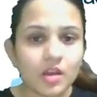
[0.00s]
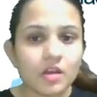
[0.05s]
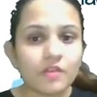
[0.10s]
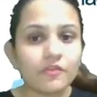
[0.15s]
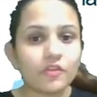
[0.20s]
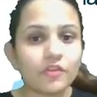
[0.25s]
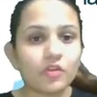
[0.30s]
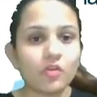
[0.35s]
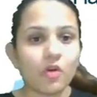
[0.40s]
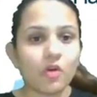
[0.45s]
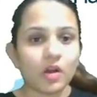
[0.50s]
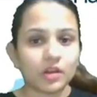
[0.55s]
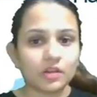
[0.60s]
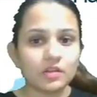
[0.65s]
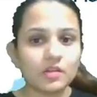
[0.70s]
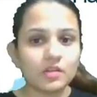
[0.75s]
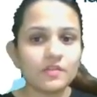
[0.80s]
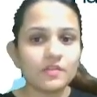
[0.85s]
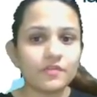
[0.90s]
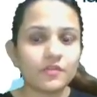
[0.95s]

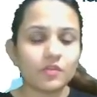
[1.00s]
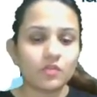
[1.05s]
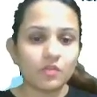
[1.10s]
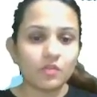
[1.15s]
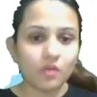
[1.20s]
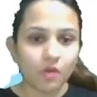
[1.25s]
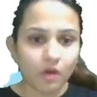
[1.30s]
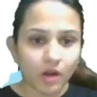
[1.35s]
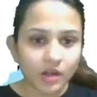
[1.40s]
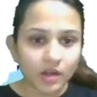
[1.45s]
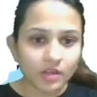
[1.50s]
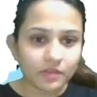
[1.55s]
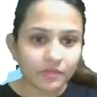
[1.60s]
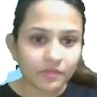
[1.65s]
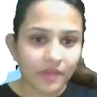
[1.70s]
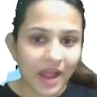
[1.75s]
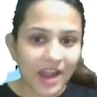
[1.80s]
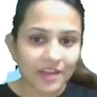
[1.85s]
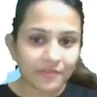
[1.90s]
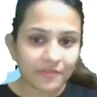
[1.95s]
Forgotten, forgot,
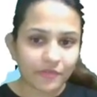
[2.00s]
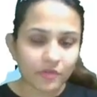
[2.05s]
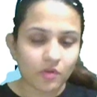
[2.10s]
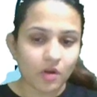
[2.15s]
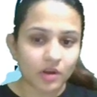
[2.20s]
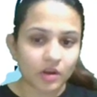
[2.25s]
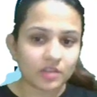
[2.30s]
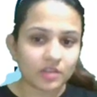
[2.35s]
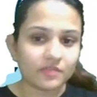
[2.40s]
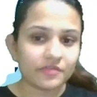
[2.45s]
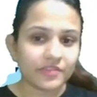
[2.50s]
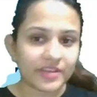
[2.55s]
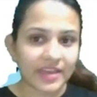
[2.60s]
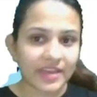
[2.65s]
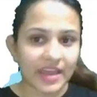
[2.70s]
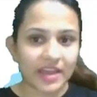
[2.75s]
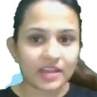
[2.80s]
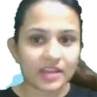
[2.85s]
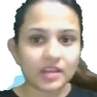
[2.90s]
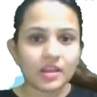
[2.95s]
had forgotten,
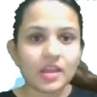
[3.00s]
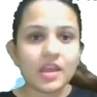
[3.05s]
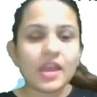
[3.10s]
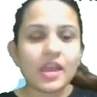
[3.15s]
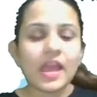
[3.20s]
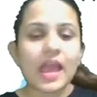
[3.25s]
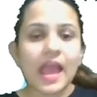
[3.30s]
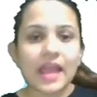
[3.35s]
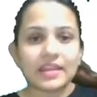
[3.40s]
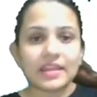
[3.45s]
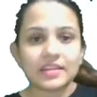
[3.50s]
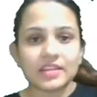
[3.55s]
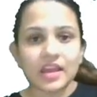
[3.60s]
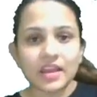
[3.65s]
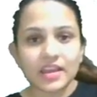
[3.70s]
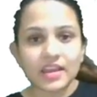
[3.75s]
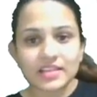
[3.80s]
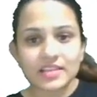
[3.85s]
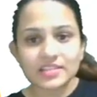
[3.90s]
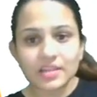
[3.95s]
forget. And in the
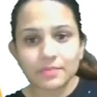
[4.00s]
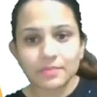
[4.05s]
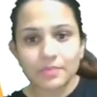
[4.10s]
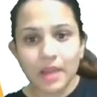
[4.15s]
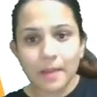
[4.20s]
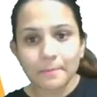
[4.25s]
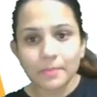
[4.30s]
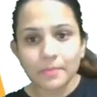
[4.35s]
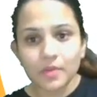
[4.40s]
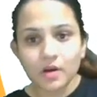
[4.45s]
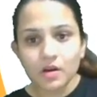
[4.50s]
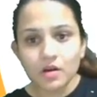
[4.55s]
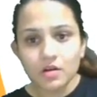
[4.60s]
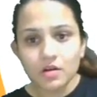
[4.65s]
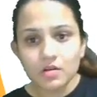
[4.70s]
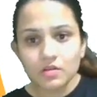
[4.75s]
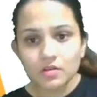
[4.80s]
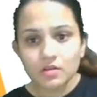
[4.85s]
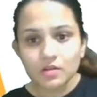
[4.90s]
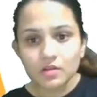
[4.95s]
haze, the plumber
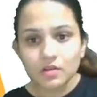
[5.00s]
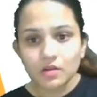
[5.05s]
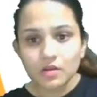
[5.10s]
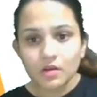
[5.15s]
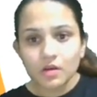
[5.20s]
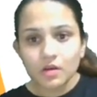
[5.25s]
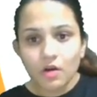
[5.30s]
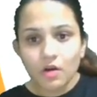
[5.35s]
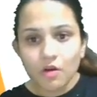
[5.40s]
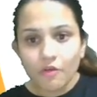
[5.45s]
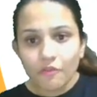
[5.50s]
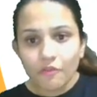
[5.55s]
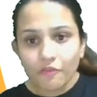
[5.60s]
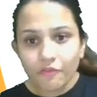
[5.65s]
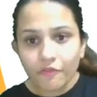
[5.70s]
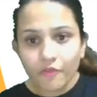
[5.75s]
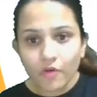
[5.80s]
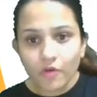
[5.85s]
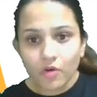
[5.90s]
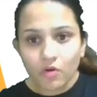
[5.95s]

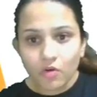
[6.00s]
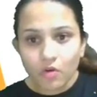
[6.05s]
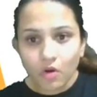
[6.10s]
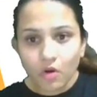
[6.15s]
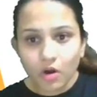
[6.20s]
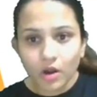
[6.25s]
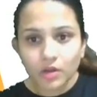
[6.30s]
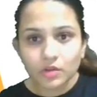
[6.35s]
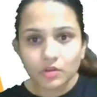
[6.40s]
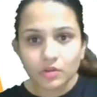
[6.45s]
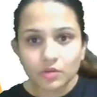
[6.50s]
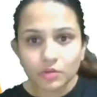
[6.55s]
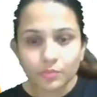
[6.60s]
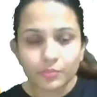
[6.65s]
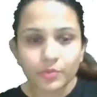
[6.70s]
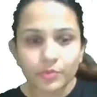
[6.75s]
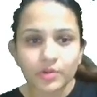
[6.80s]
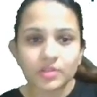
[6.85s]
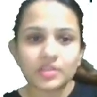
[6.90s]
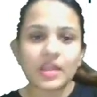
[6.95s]
forgot to
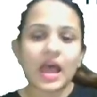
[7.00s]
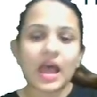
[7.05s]
put the